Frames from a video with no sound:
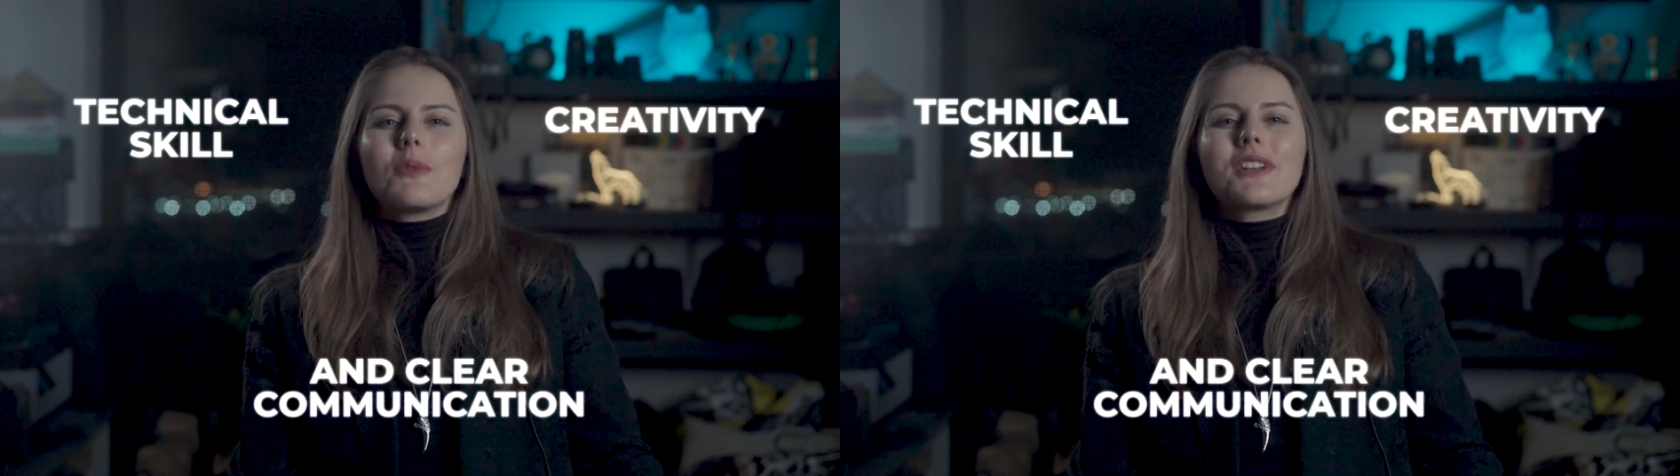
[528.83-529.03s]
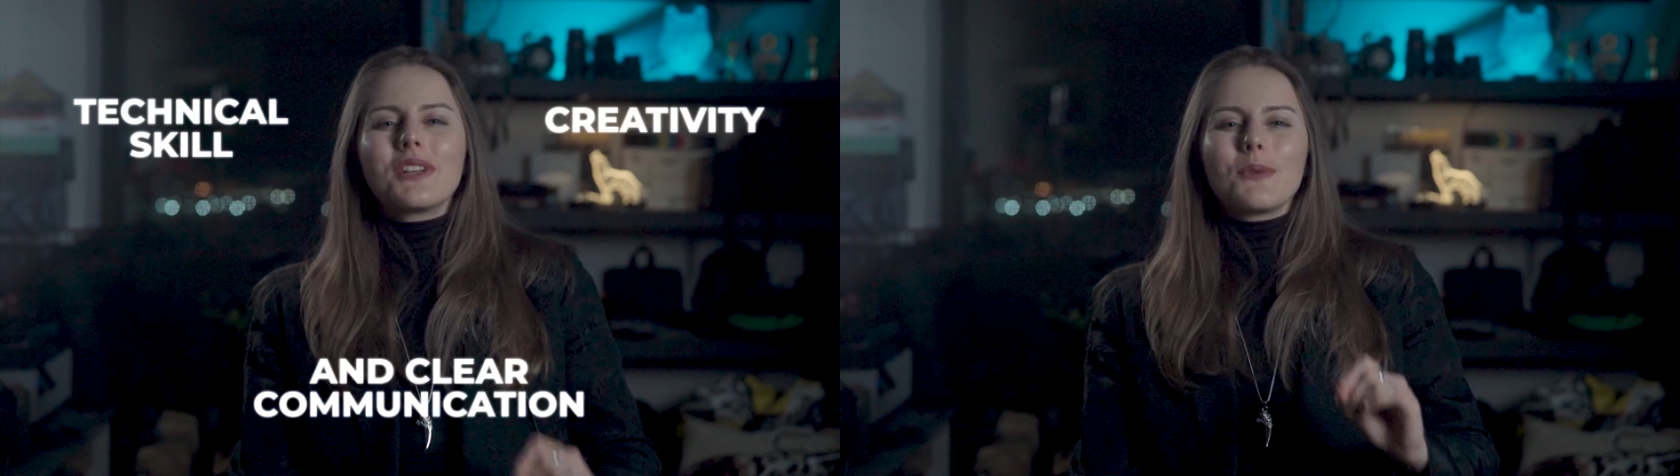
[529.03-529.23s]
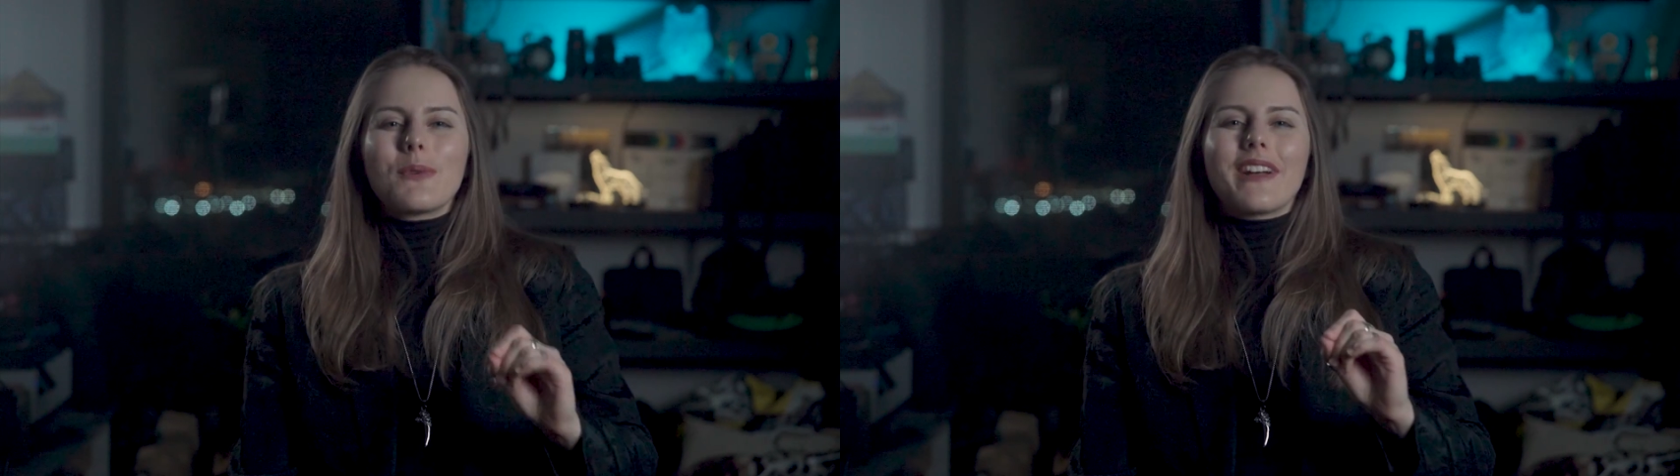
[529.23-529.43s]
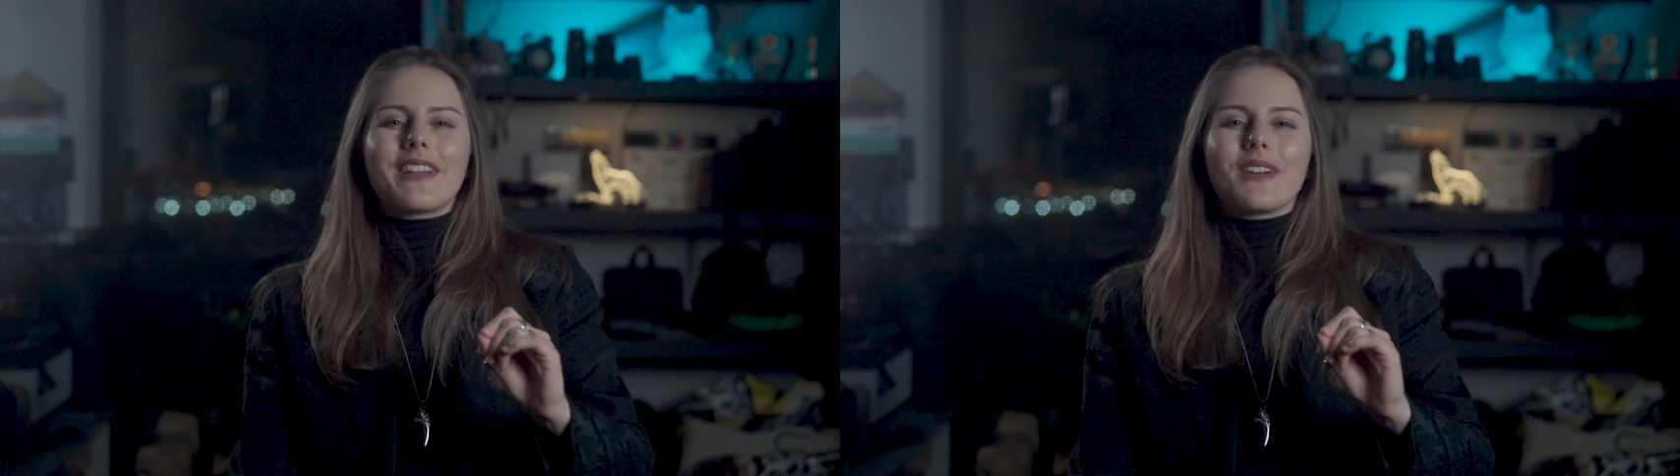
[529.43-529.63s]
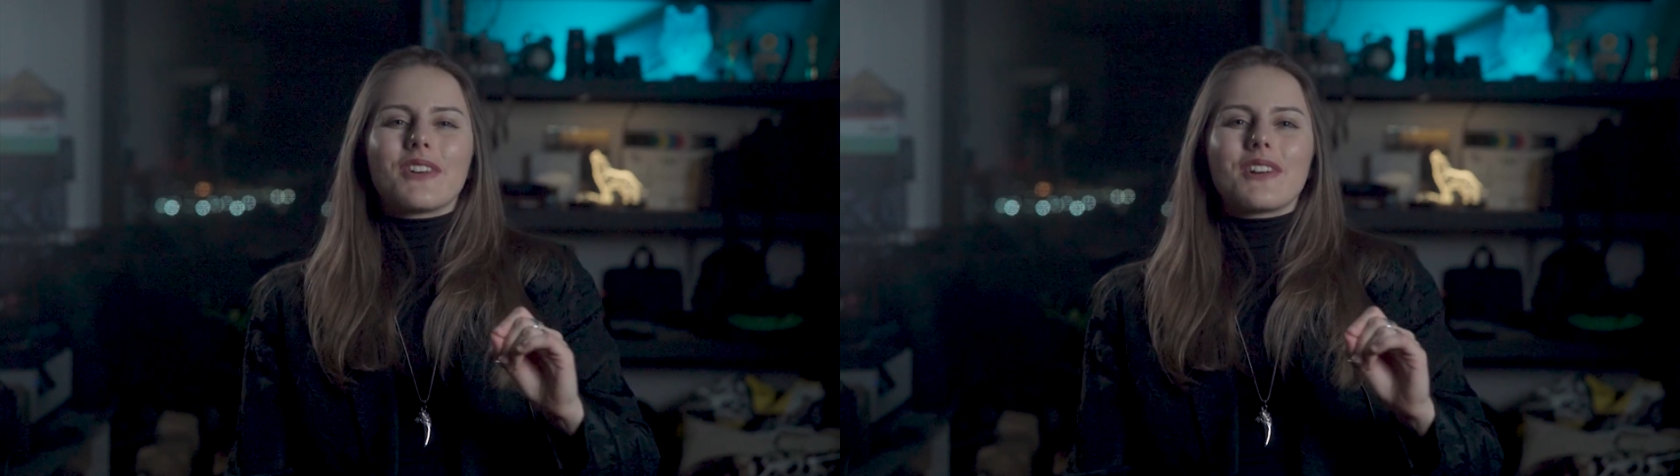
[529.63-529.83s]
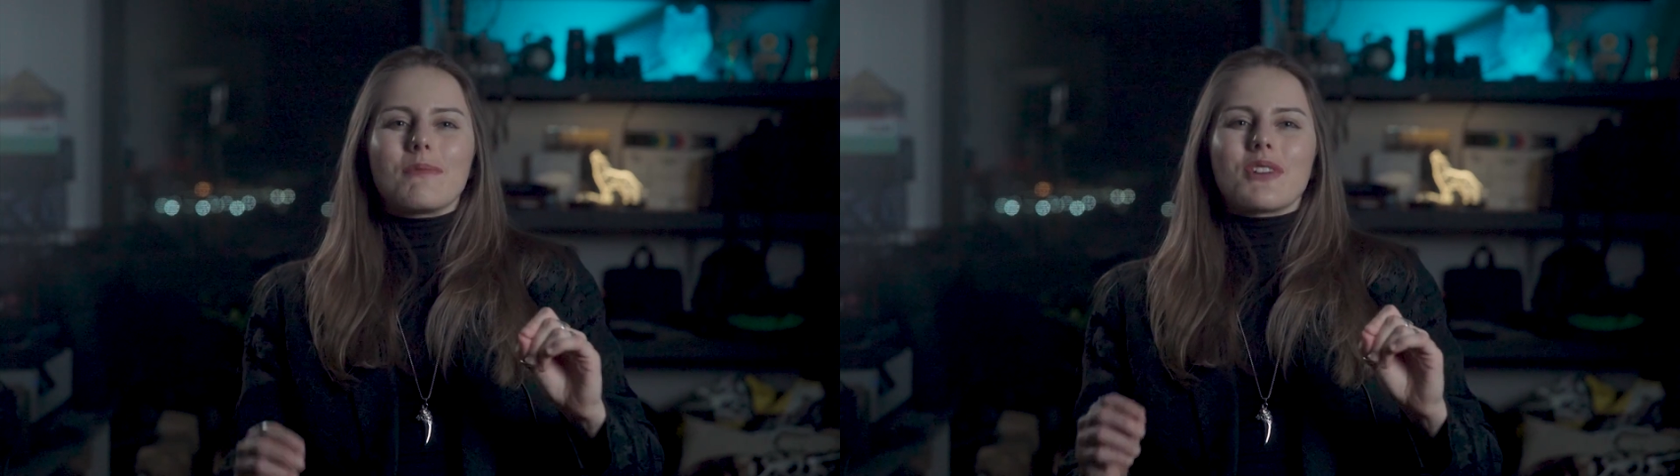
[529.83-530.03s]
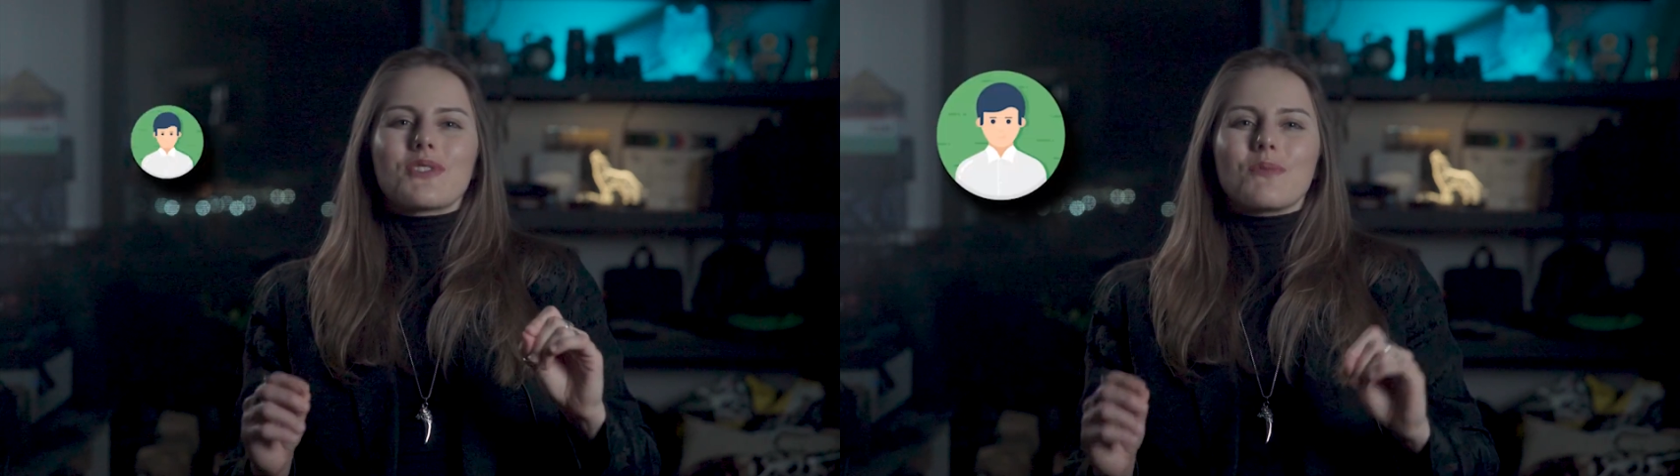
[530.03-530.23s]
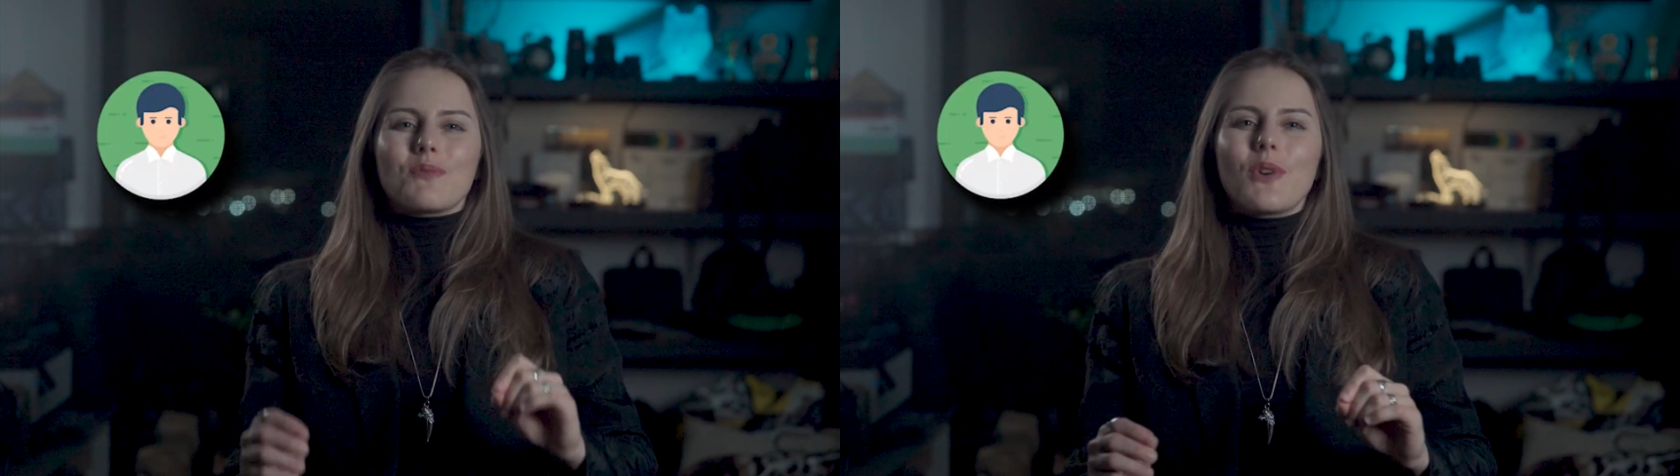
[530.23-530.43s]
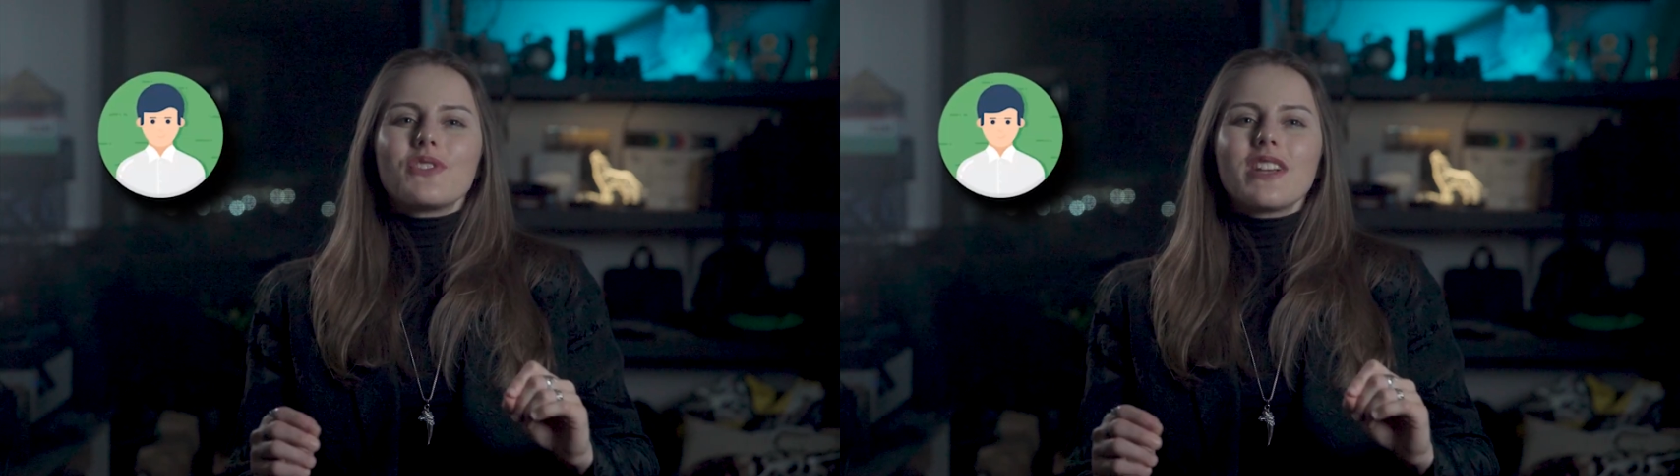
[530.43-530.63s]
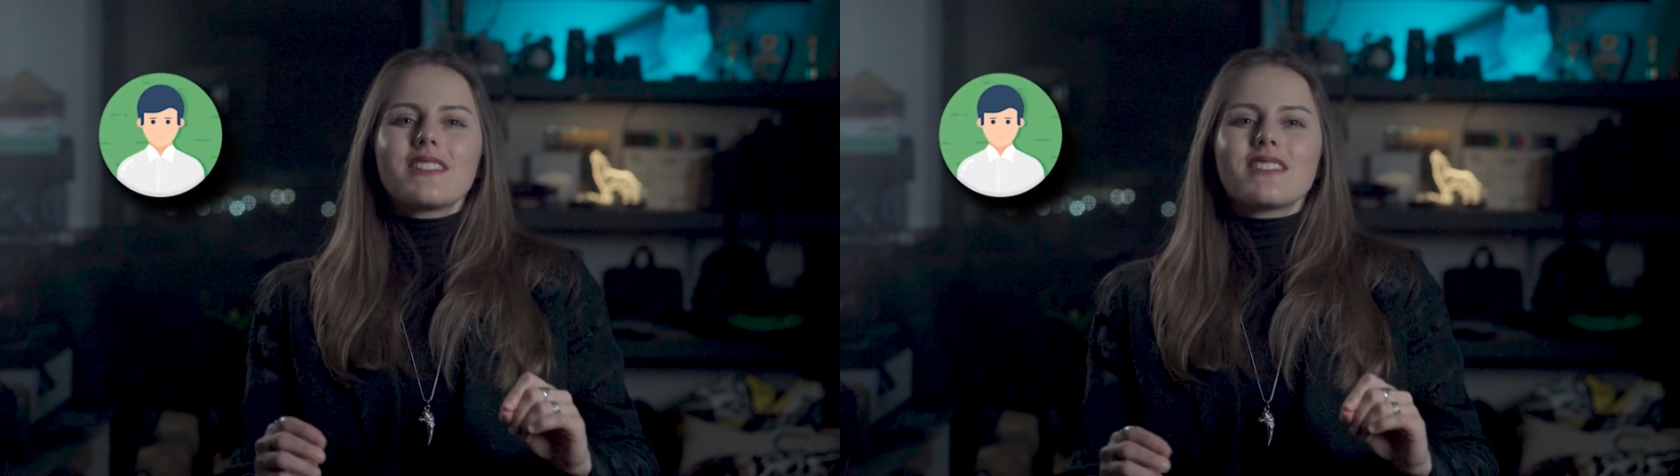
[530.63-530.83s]
Whether you're working on commercial
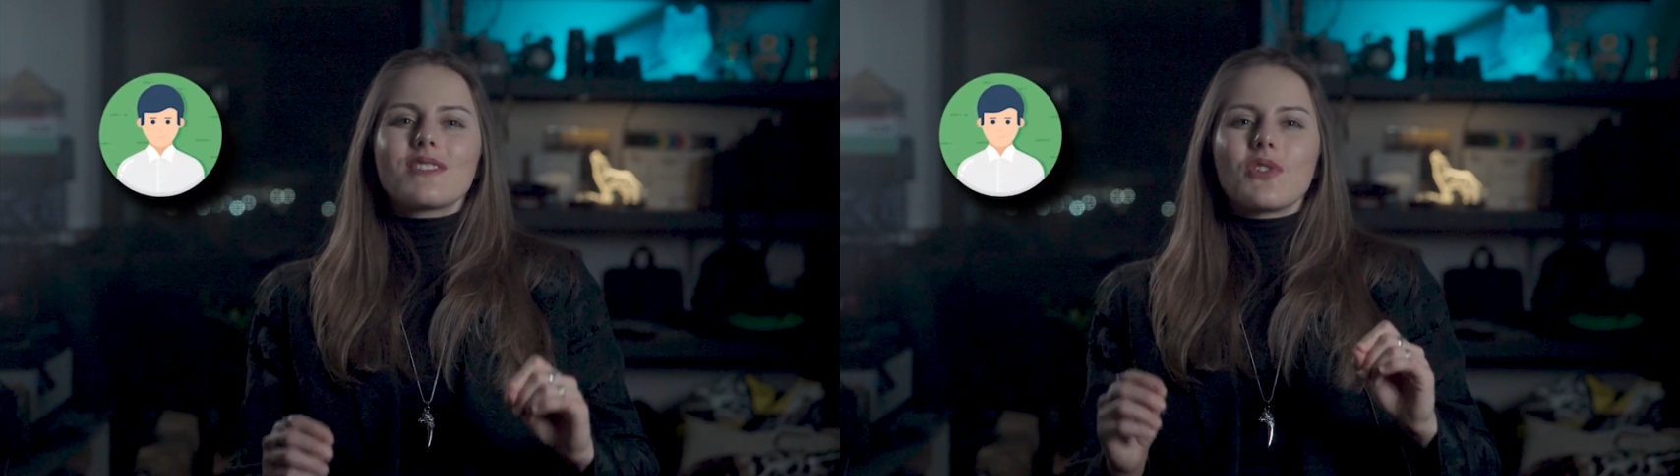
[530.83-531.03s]
projects